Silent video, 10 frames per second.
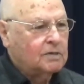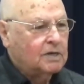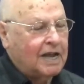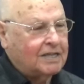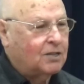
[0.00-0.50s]

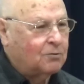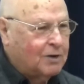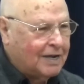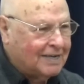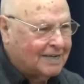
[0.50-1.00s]
Let the
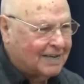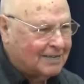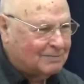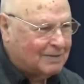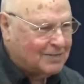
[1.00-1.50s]
rain
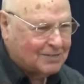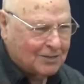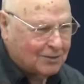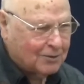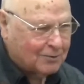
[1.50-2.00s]
come. I
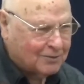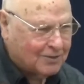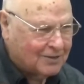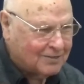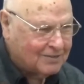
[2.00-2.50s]
still go to
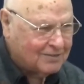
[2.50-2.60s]
church.